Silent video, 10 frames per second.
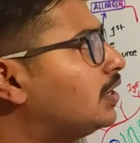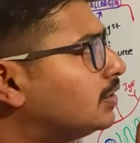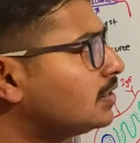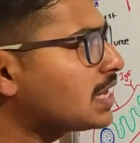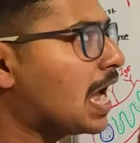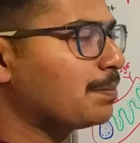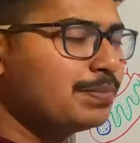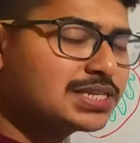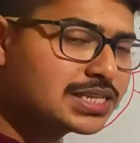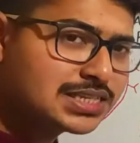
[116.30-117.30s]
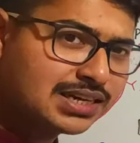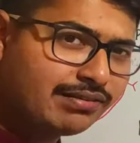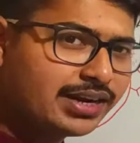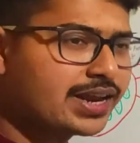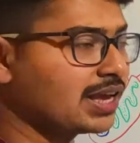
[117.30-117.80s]
this
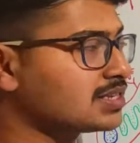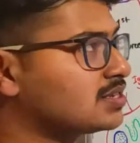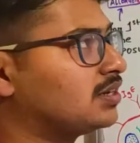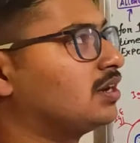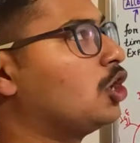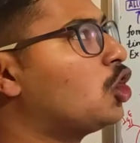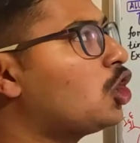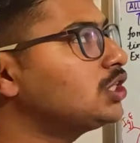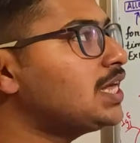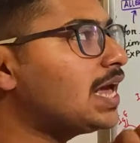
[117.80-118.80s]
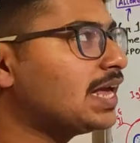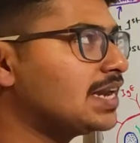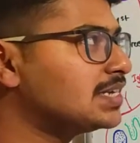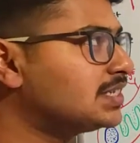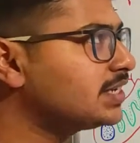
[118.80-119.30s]
hypersensitivity reaction or the
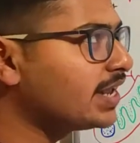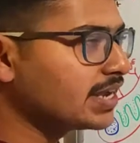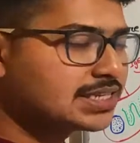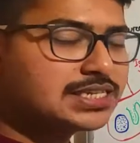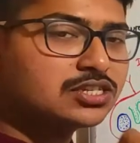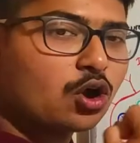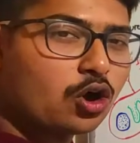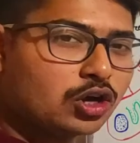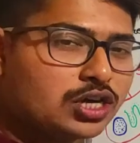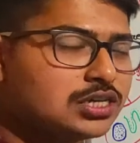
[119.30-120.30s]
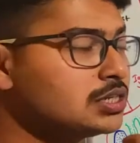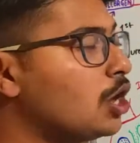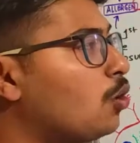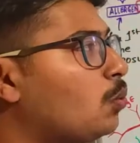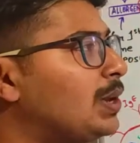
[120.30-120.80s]
allergy reactions occurs
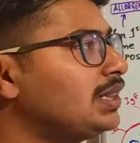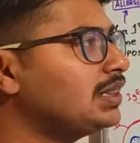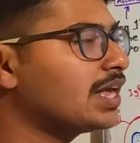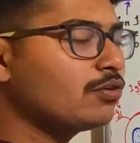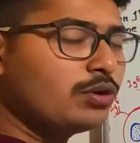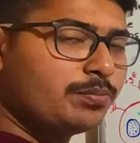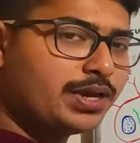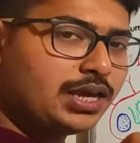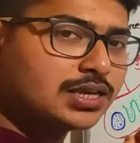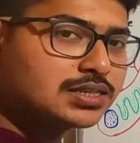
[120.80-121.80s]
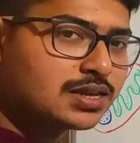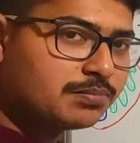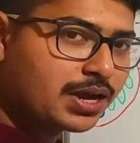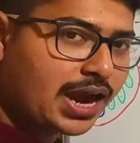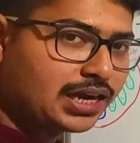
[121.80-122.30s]
when there will be
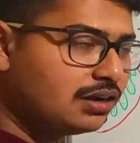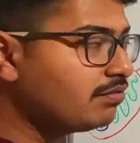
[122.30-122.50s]
some kind of